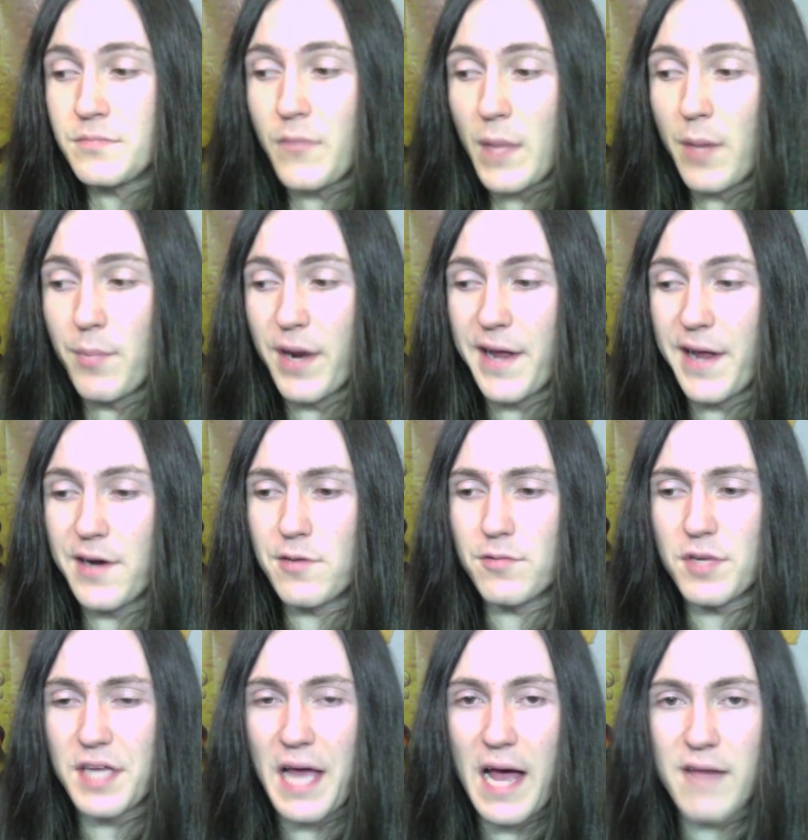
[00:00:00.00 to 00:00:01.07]
But I don't really
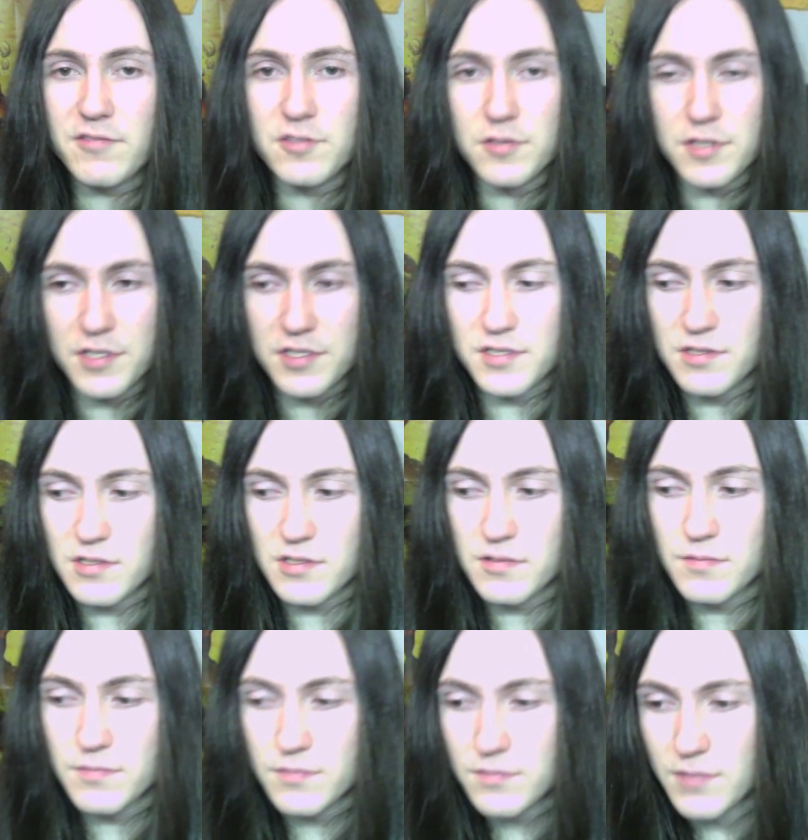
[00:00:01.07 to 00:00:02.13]
have to because
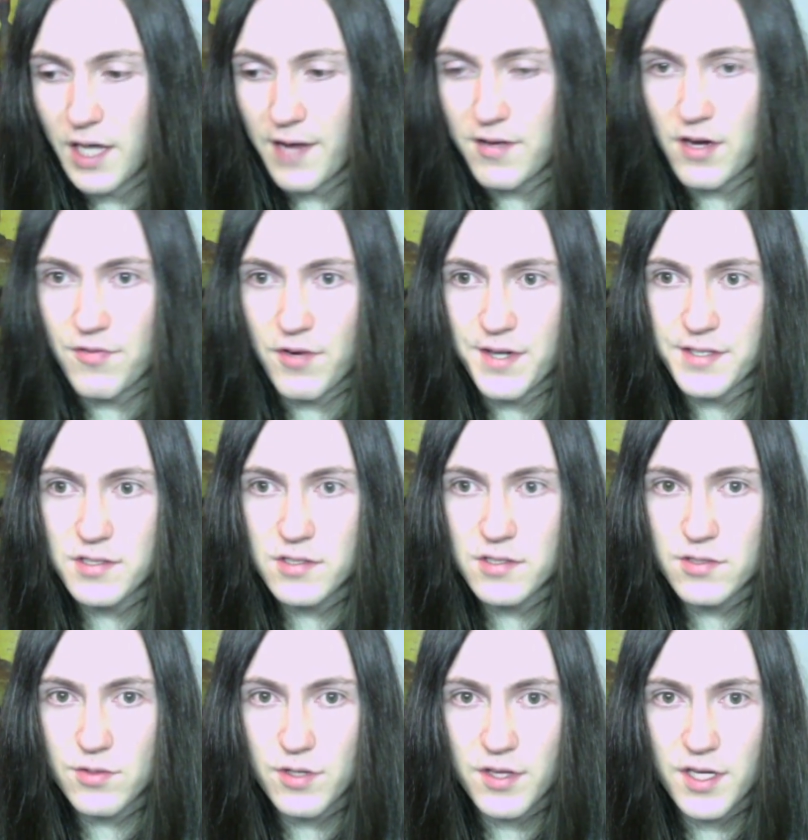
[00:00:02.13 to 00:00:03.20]
I got friends
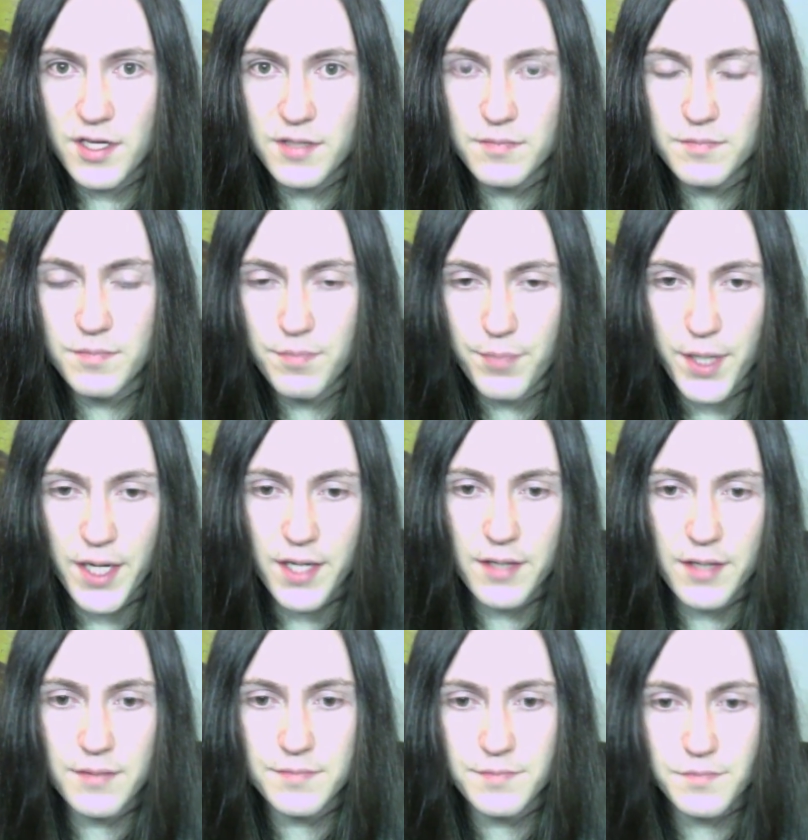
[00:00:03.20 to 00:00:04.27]
sort of thing, but
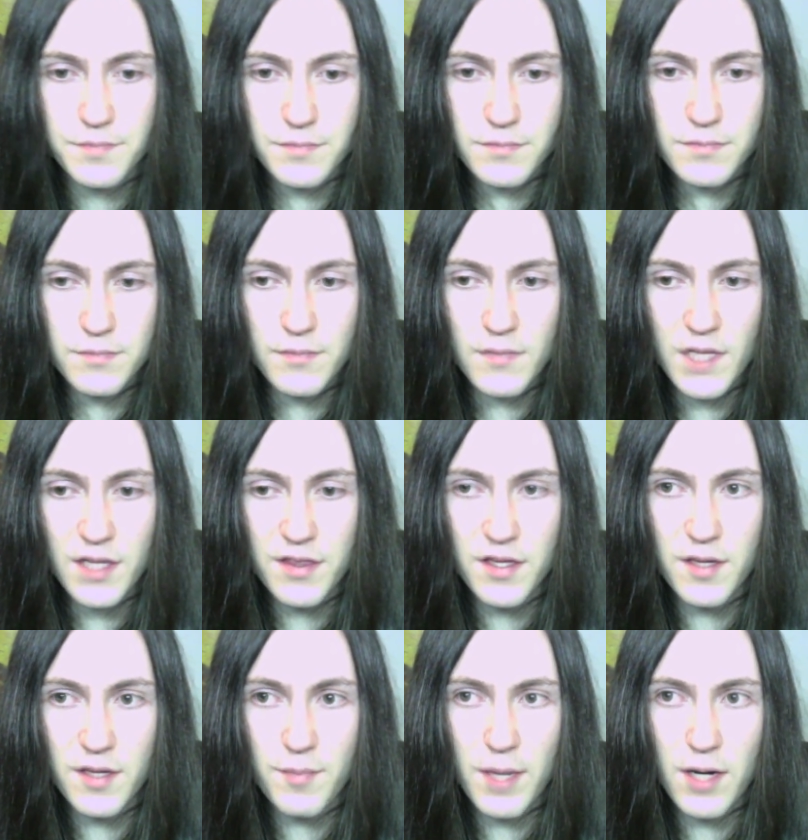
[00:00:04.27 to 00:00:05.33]
the
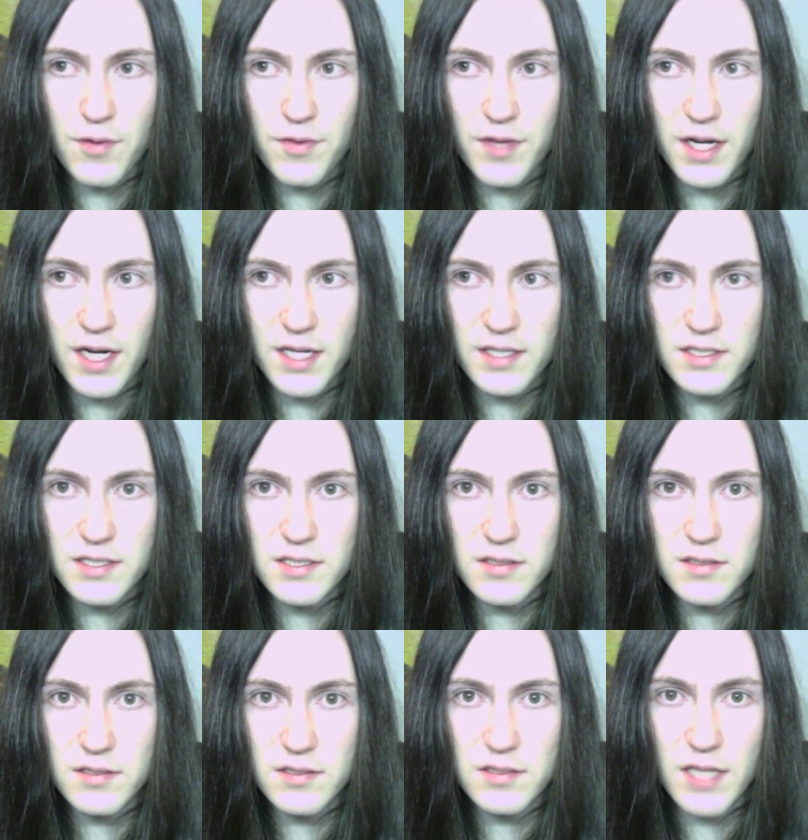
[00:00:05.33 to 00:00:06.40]
amount that I
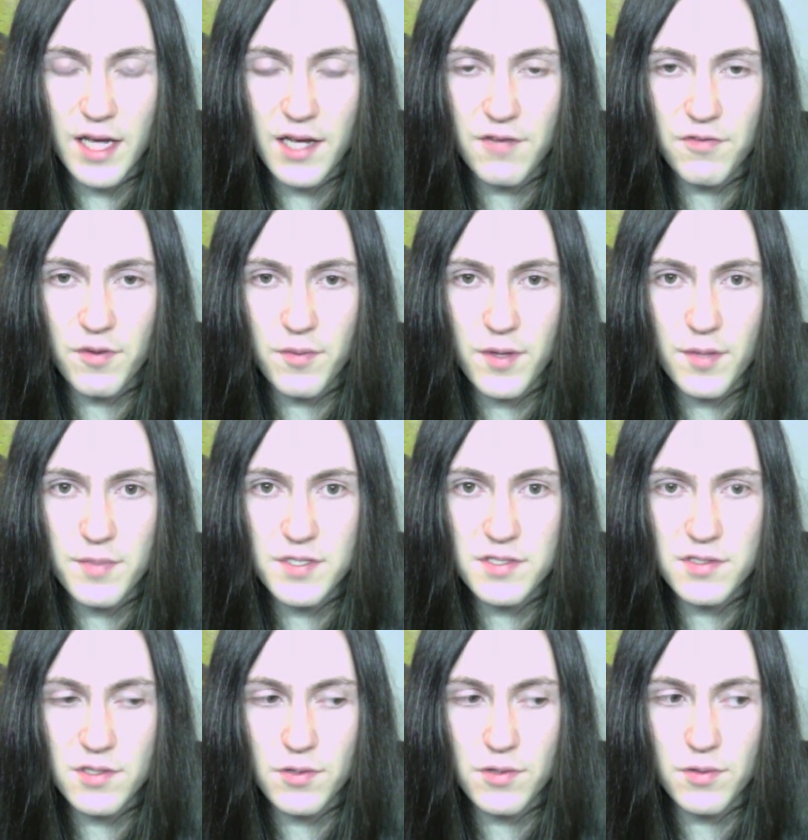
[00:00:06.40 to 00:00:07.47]
take from them is
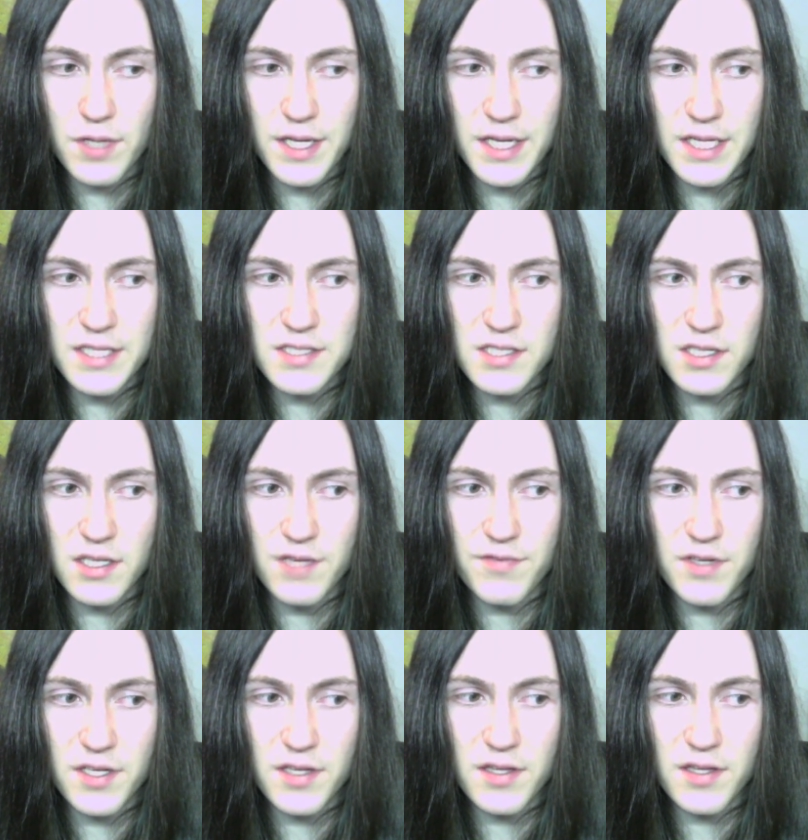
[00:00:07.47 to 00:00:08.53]
so like
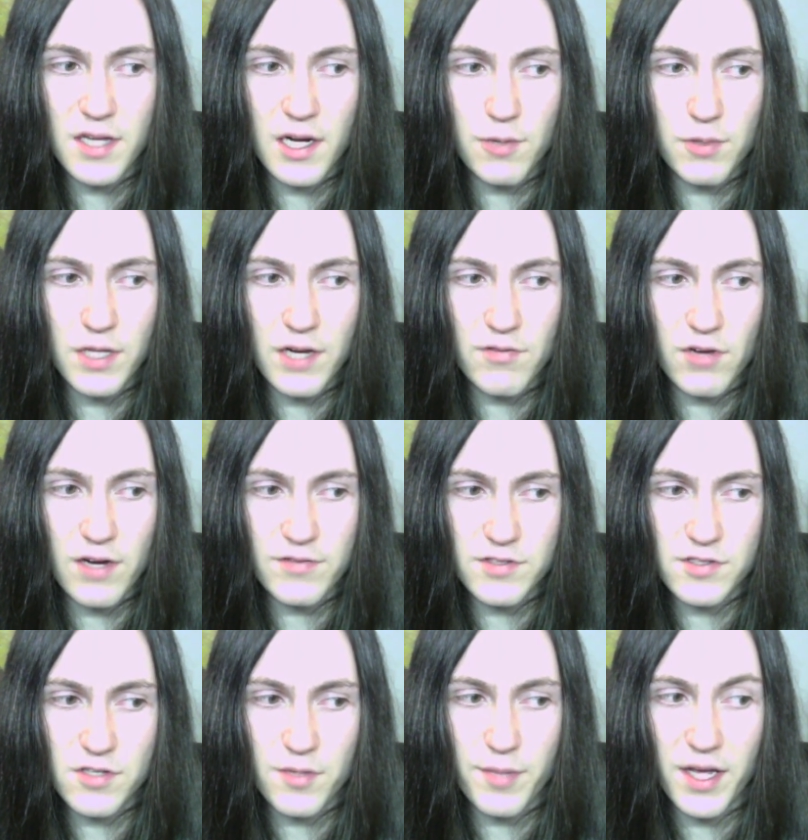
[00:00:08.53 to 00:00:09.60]
insignificant that I would never have to
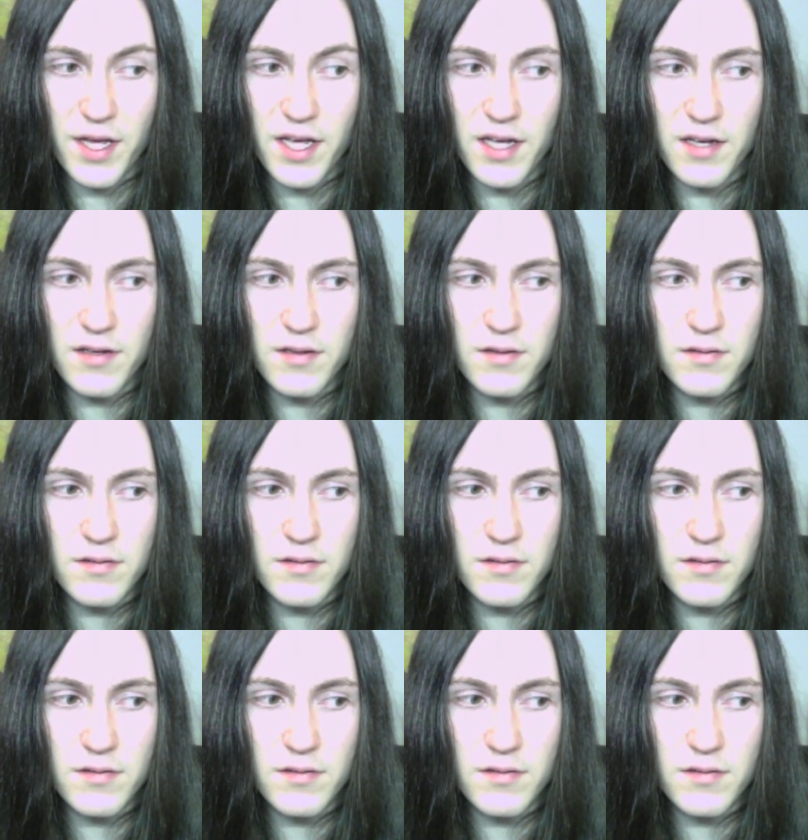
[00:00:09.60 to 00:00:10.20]
start paying.